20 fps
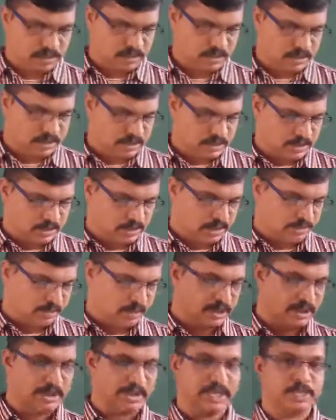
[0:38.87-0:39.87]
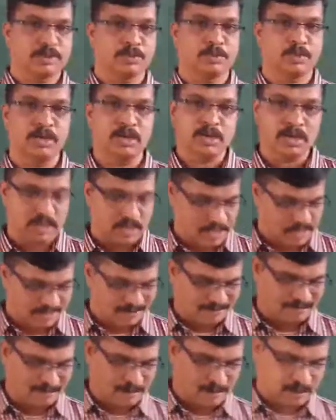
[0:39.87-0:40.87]
Open a textbook
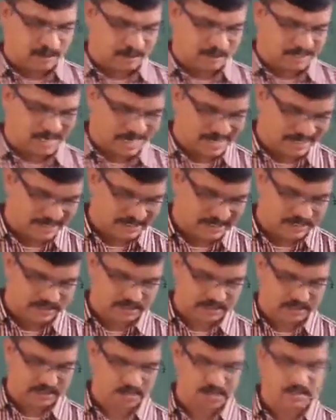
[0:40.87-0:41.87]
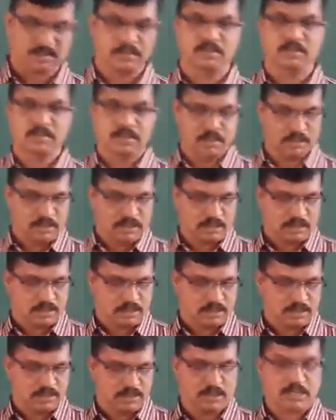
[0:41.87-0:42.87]
and follow the lines.
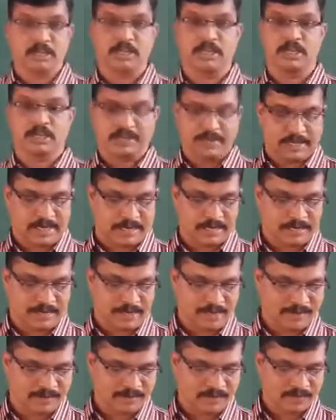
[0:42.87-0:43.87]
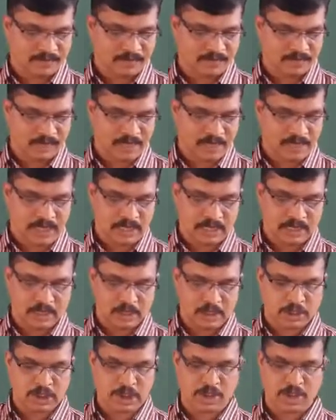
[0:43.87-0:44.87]
So 30th paragraph,
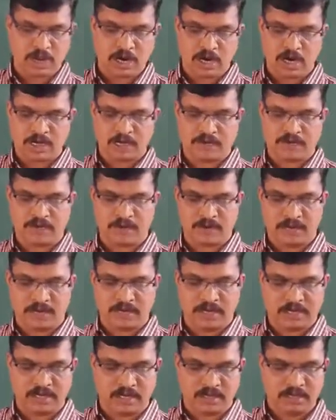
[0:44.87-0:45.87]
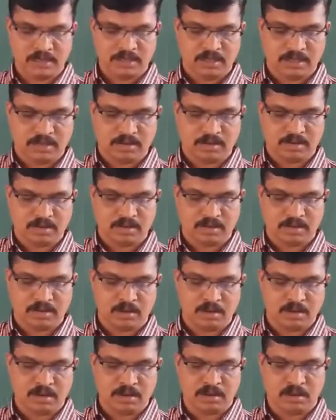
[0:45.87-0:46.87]
Anush thought for a
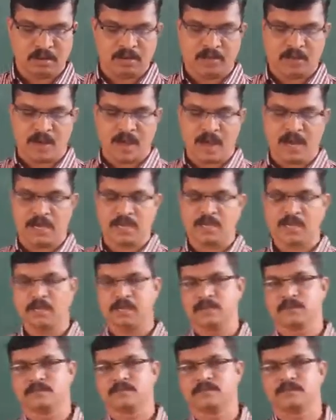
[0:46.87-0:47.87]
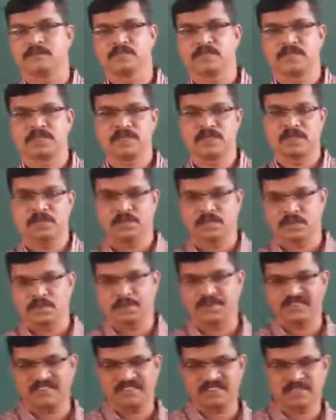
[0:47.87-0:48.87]
long while. So in
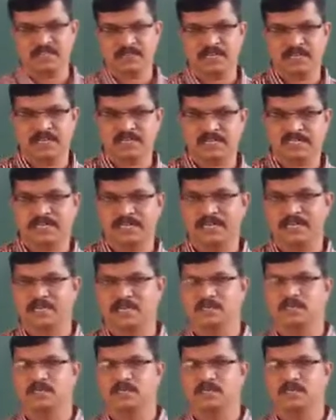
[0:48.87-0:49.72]
the previous period I said